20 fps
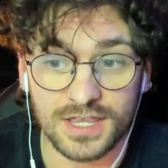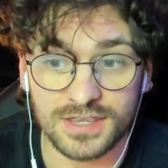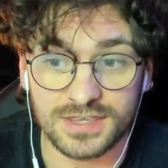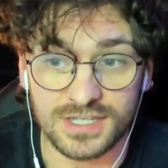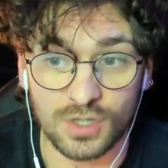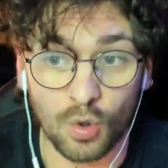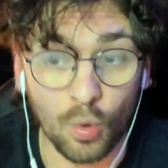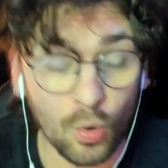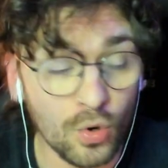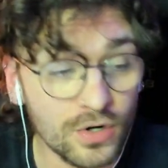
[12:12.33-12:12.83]

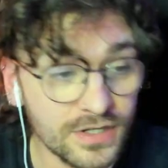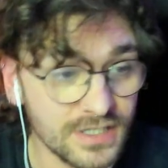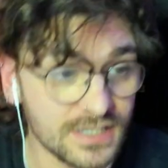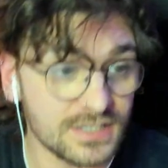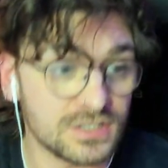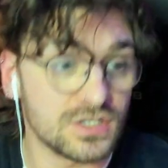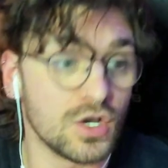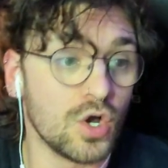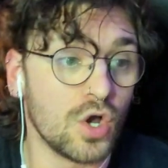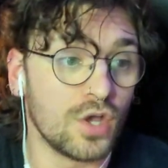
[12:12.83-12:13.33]
the
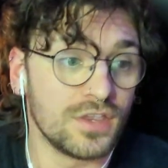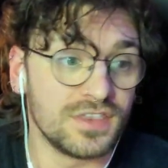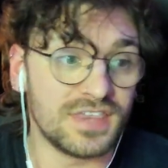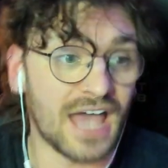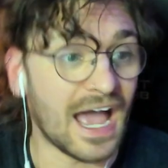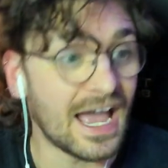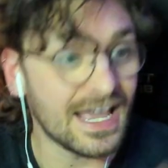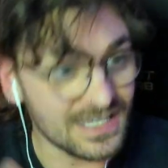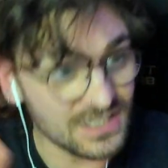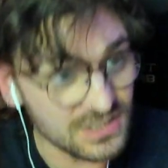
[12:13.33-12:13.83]
audience
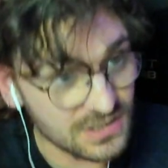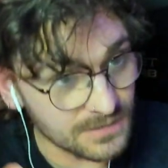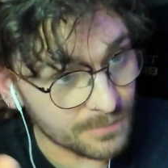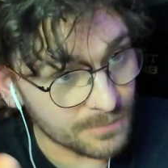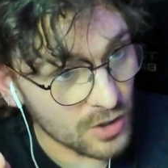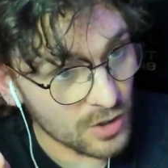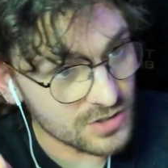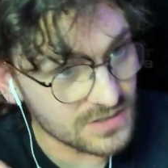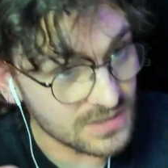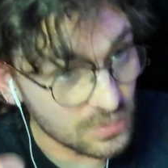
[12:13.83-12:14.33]
that is
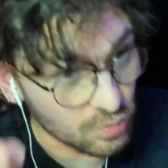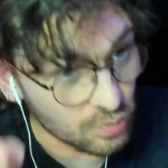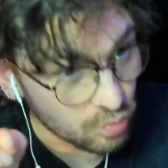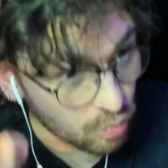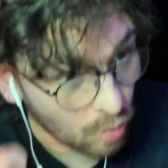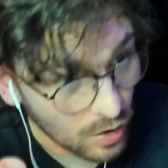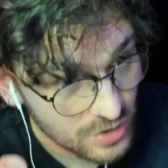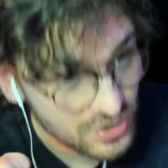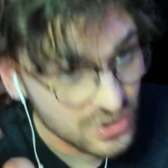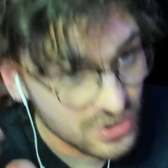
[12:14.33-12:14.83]
supposedly
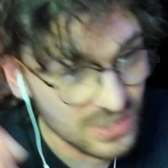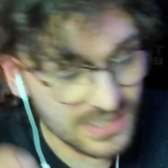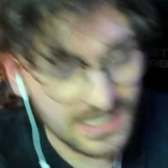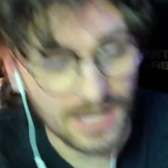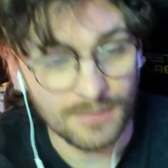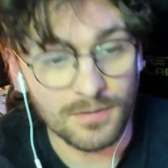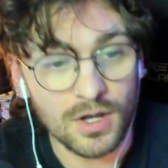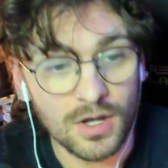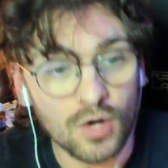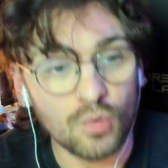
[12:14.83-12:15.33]
watching
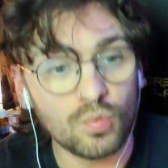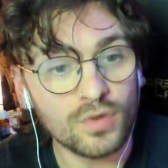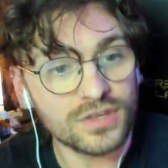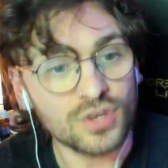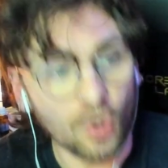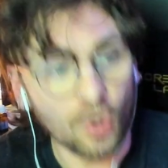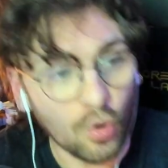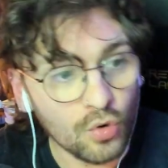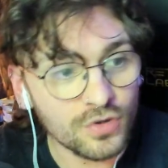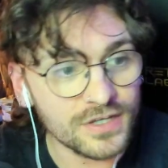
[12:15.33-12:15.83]
them with
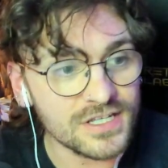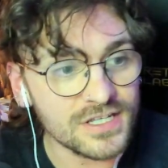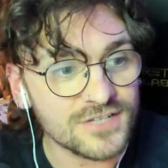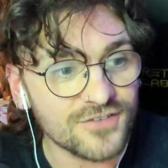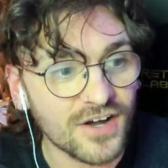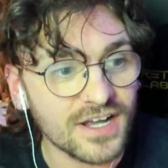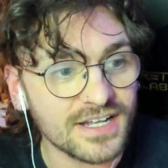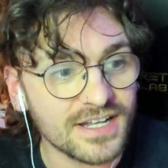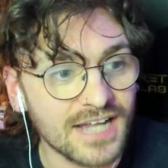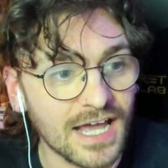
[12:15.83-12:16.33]
all these
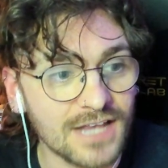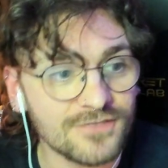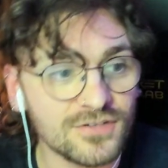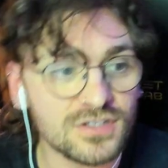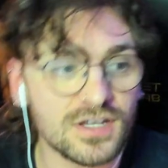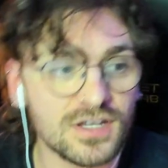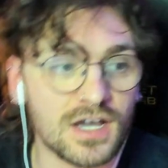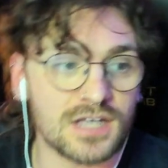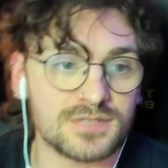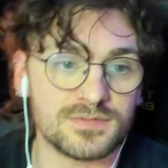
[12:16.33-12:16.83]
fucking
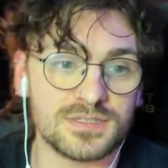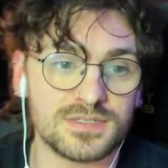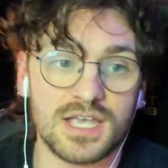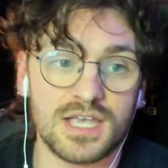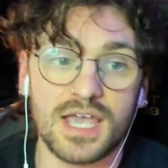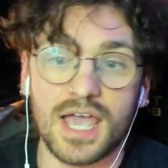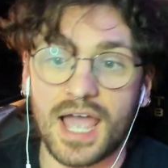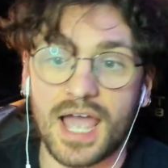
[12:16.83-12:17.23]
advertisements